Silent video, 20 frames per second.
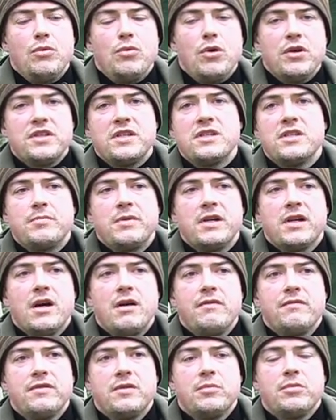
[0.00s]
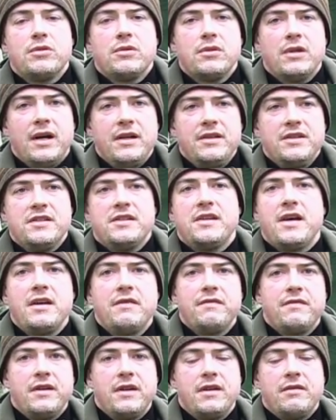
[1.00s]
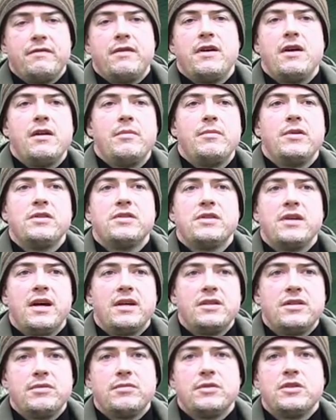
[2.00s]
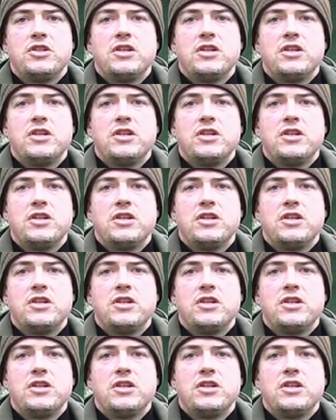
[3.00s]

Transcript: wanting to be comfortable and safe in an environment and to